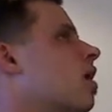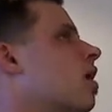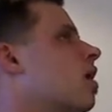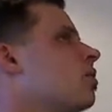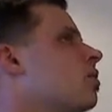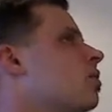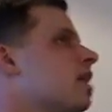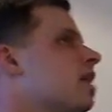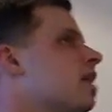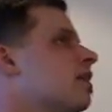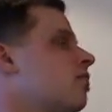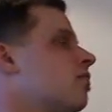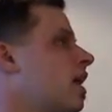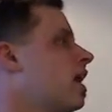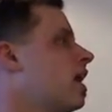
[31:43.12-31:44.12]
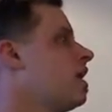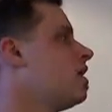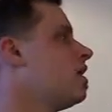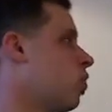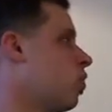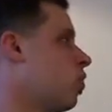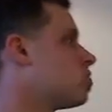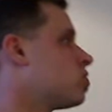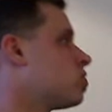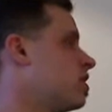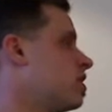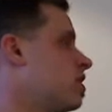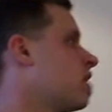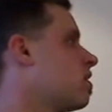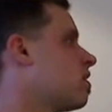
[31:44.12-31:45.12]
I would say that for any
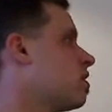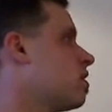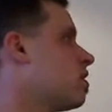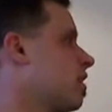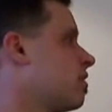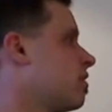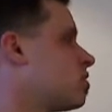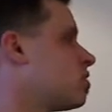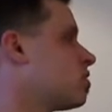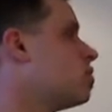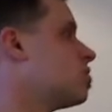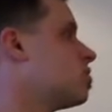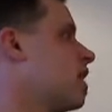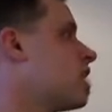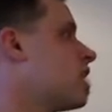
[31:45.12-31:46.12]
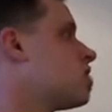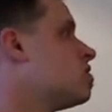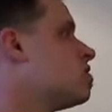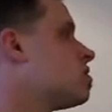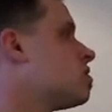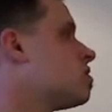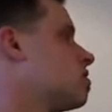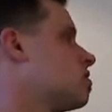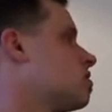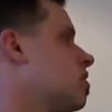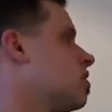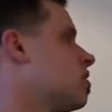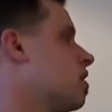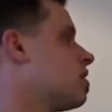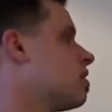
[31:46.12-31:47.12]
ordering, there are 2 directions
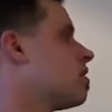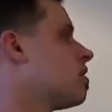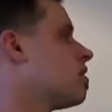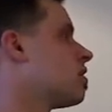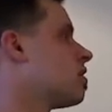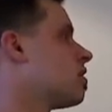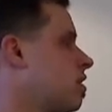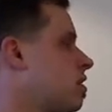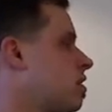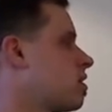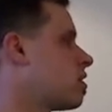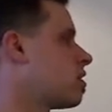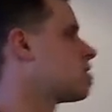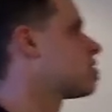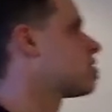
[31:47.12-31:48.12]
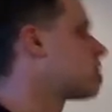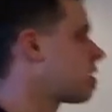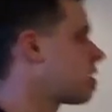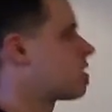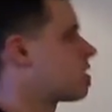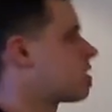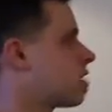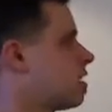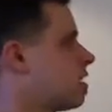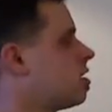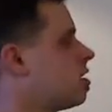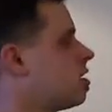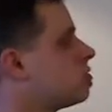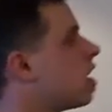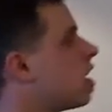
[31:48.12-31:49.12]
that
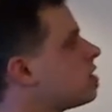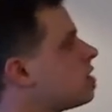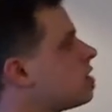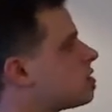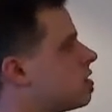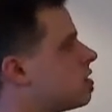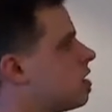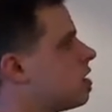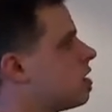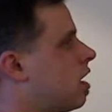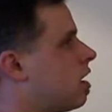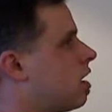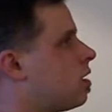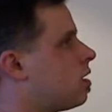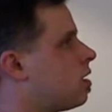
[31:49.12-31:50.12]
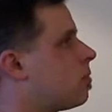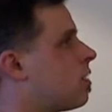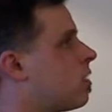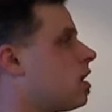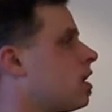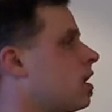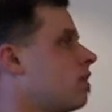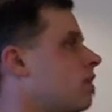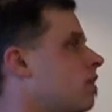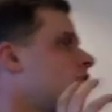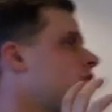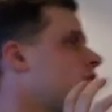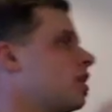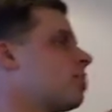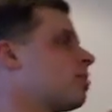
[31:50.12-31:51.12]
arise. If you
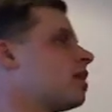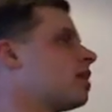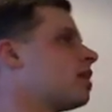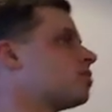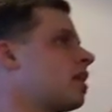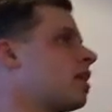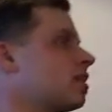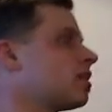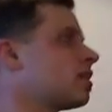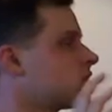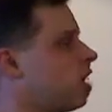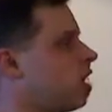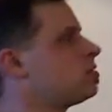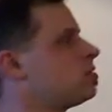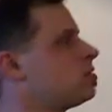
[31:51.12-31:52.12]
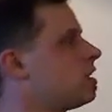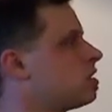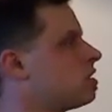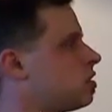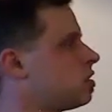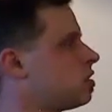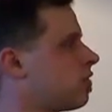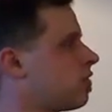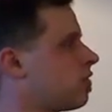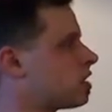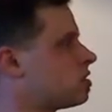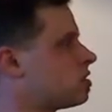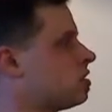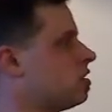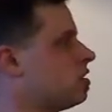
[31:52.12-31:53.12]
think about writing a type signature of a
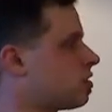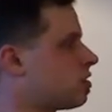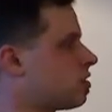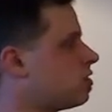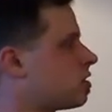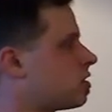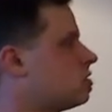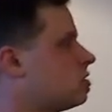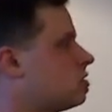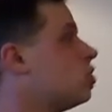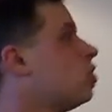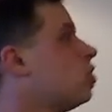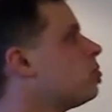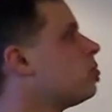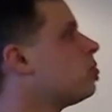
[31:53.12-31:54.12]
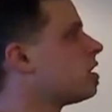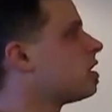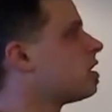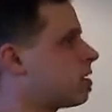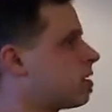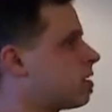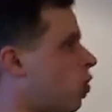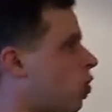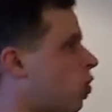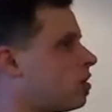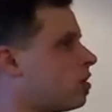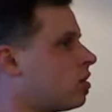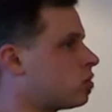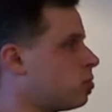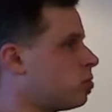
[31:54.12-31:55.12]
function that's going to consume some
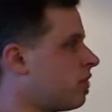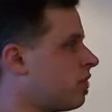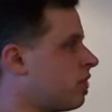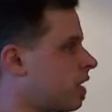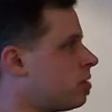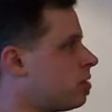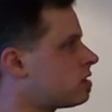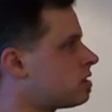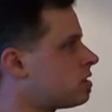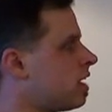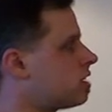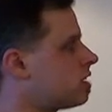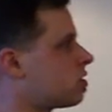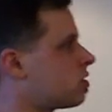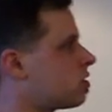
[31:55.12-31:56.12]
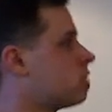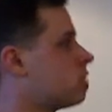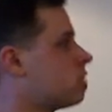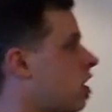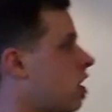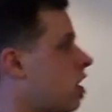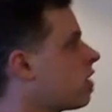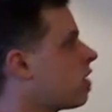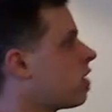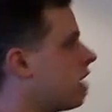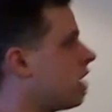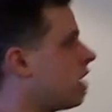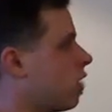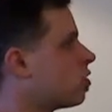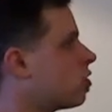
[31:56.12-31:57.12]
ordered group of elements and it's going to rely on
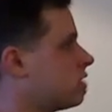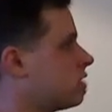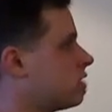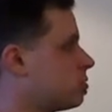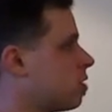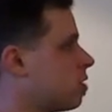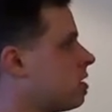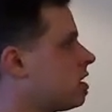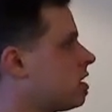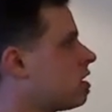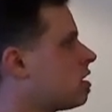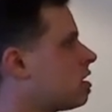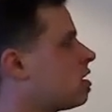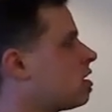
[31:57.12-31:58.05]
their ordering property,